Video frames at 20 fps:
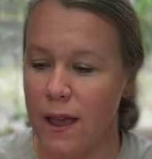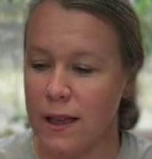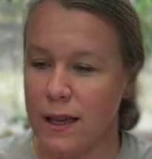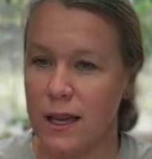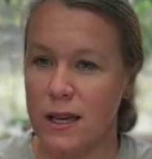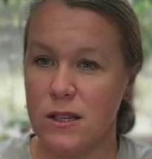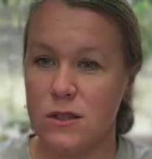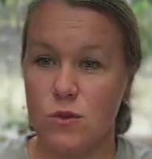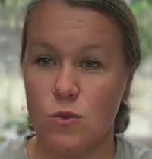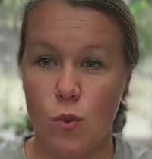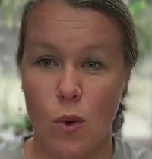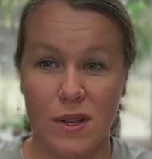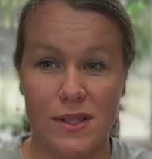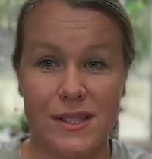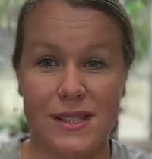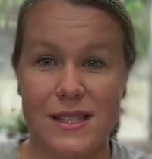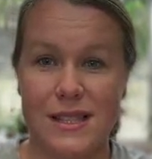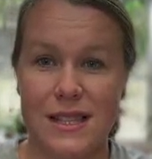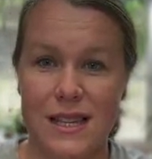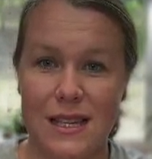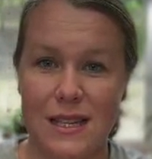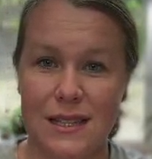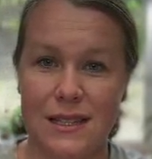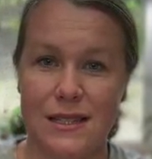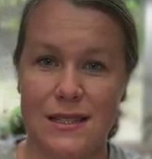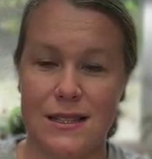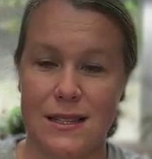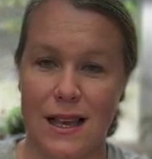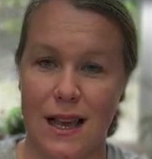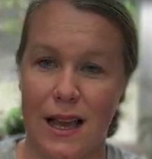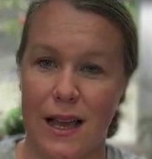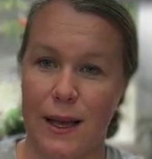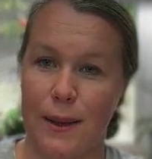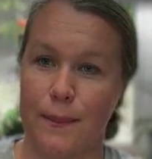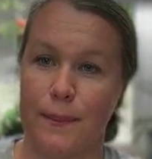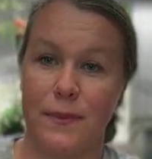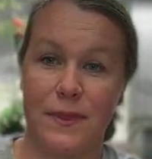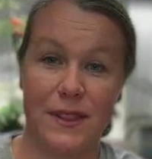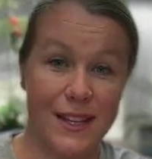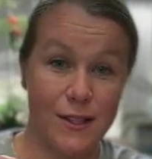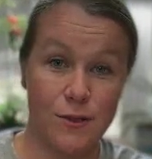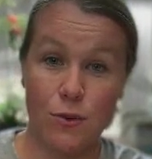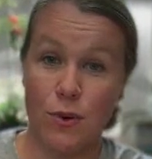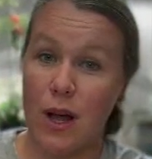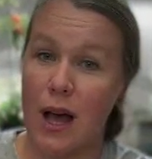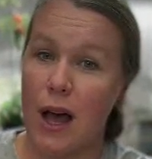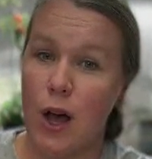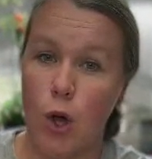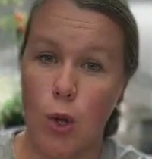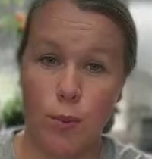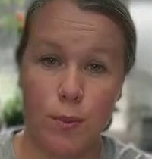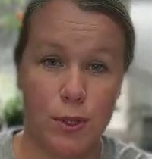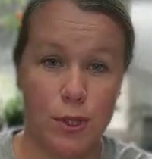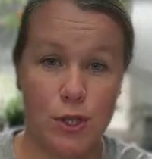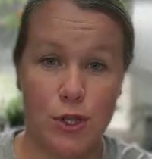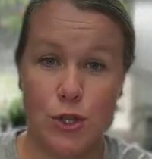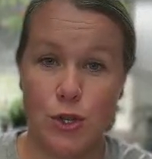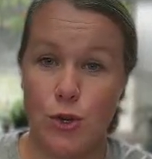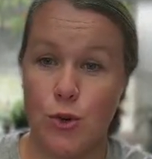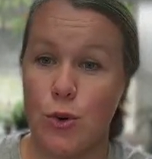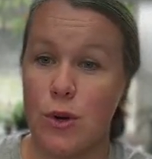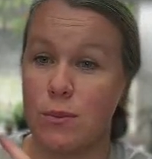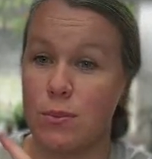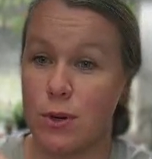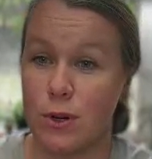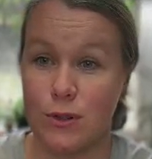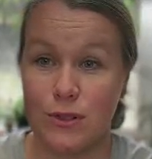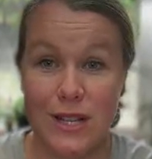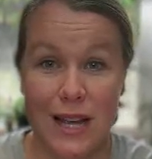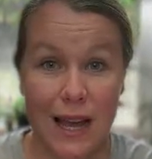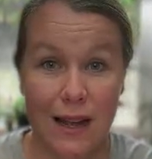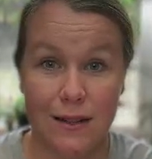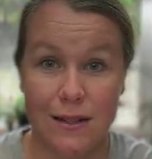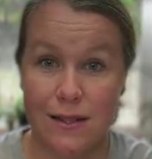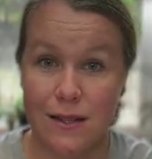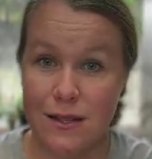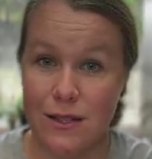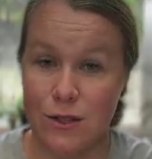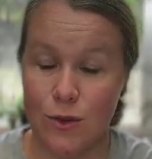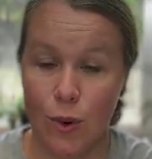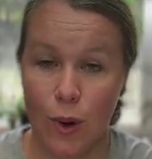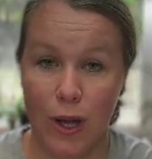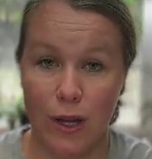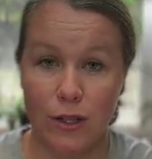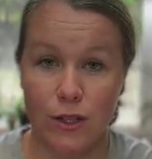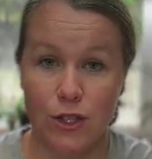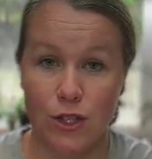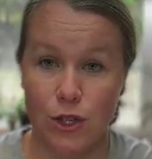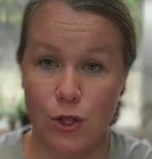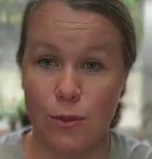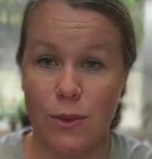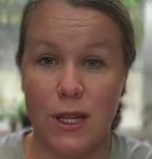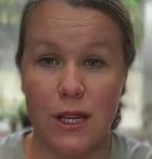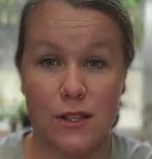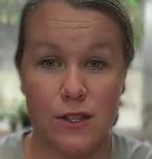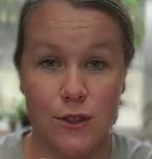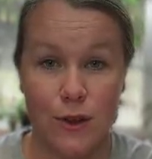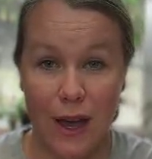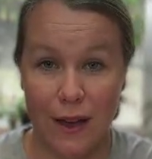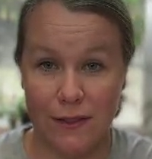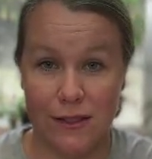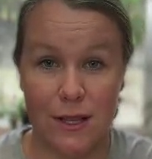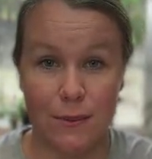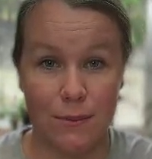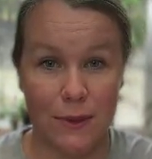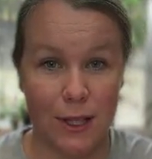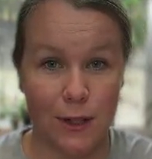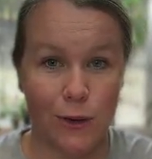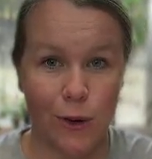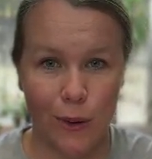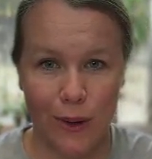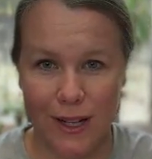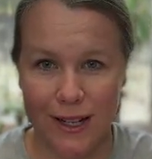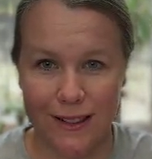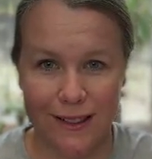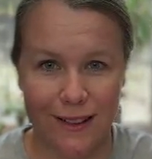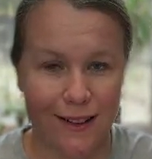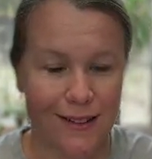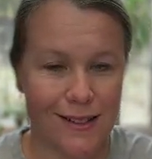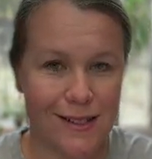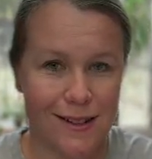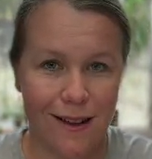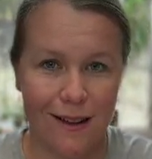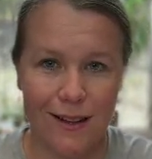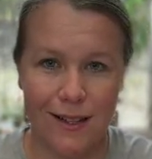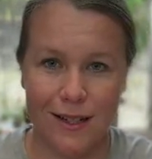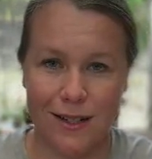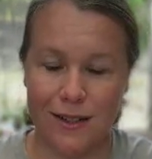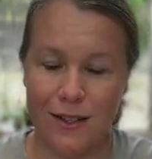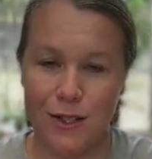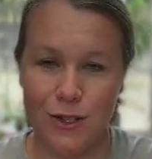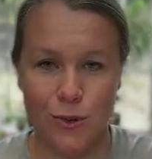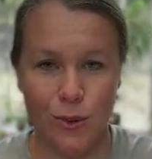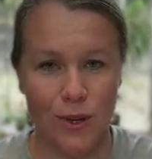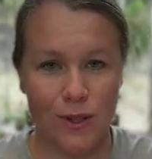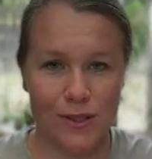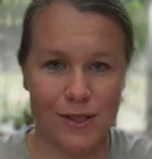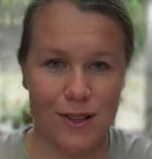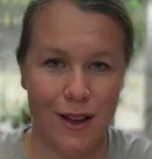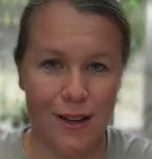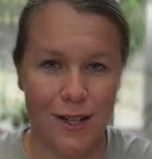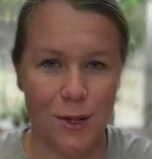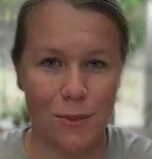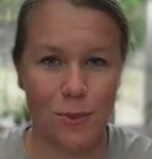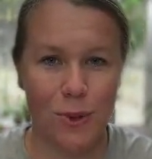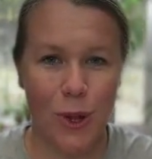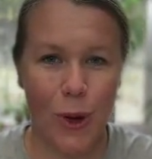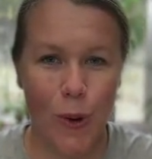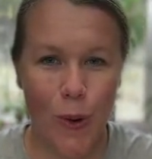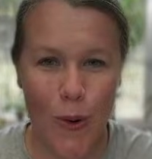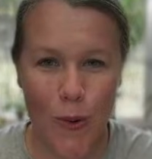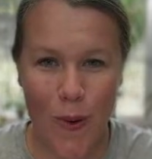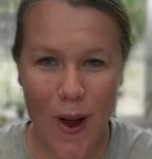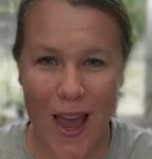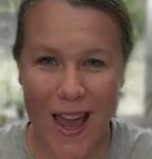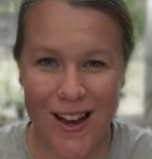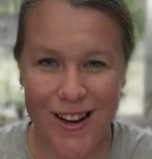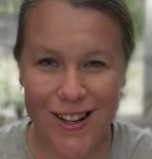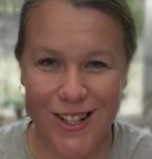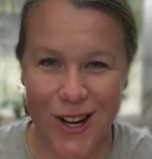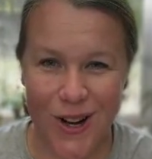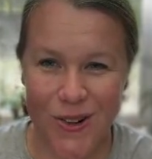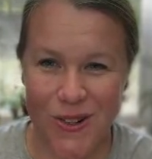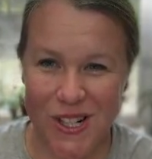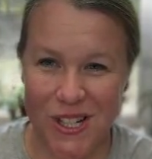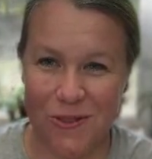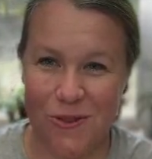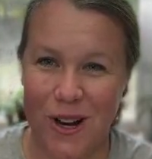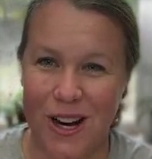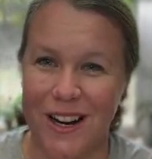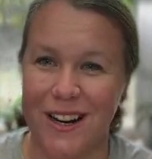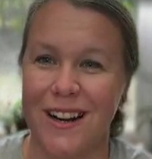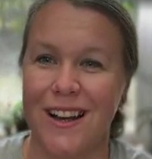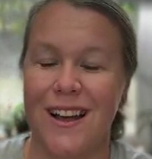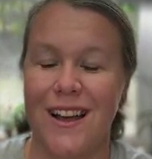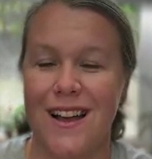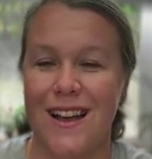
because once these will help to protect the soil too, because you have something growing in there. It's not gonna the soil's not gonna blow away or go anywhere.